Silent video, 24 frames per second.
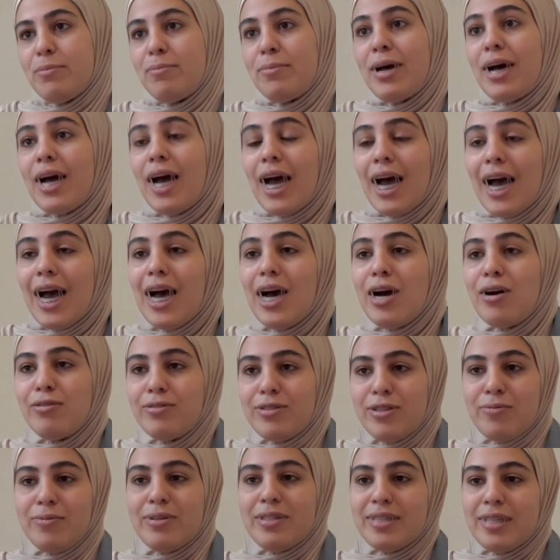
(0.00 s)
But how
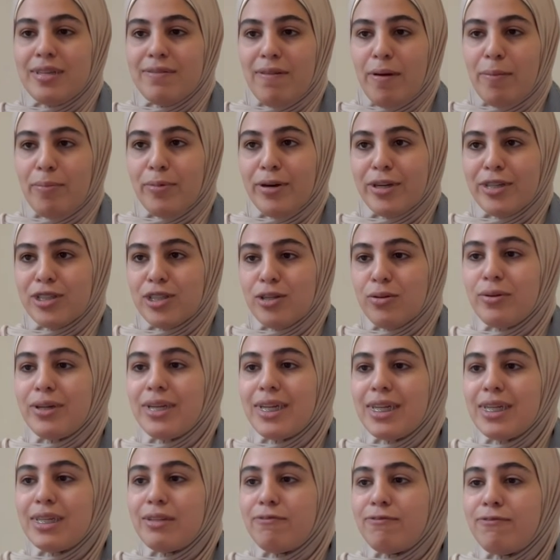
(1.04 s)
did we see evaporation? We
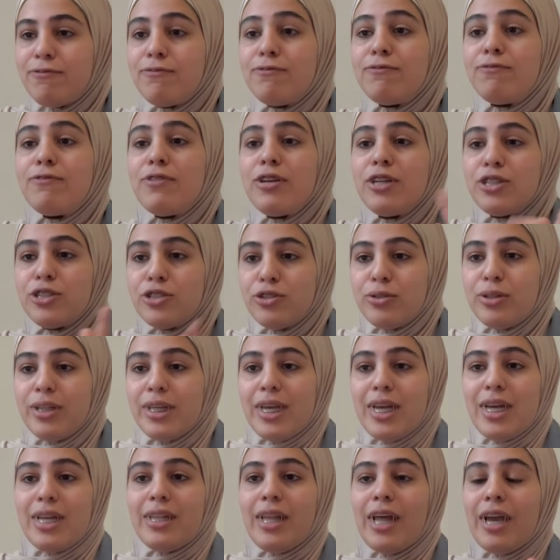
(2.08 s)
didn't
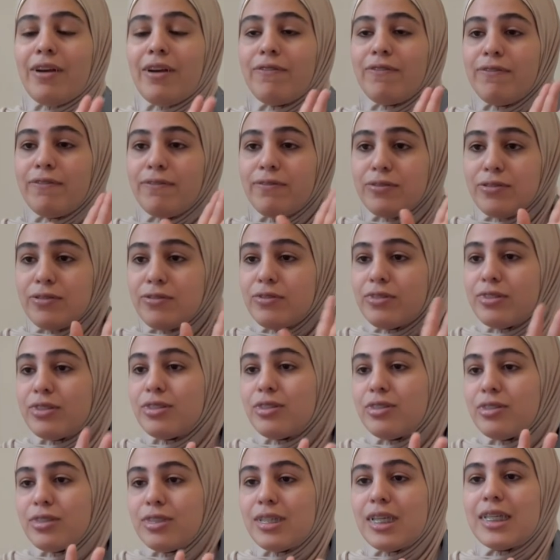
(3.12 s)
visually and like
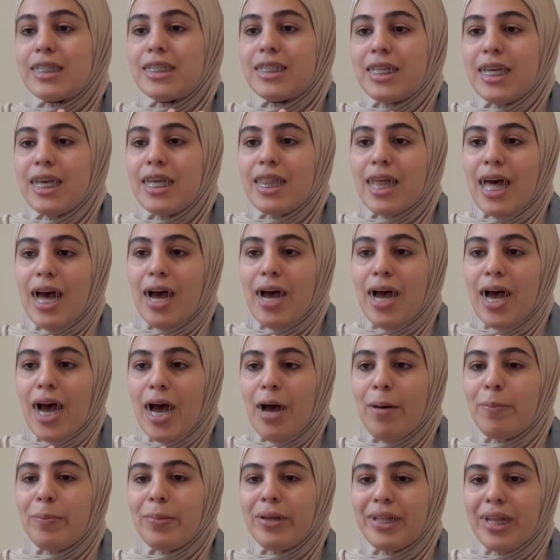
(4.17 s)
see that
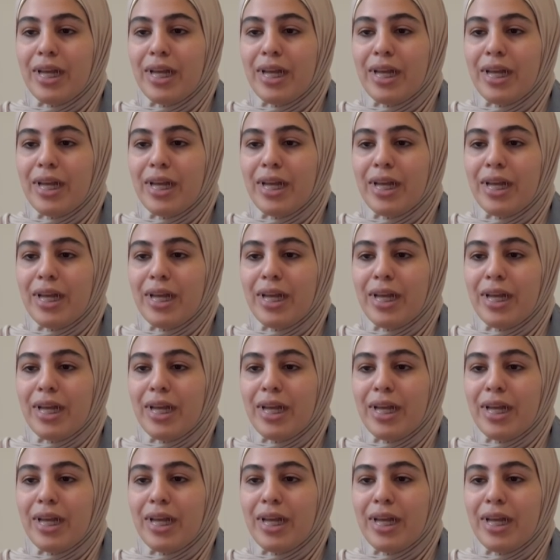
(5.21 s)
happen.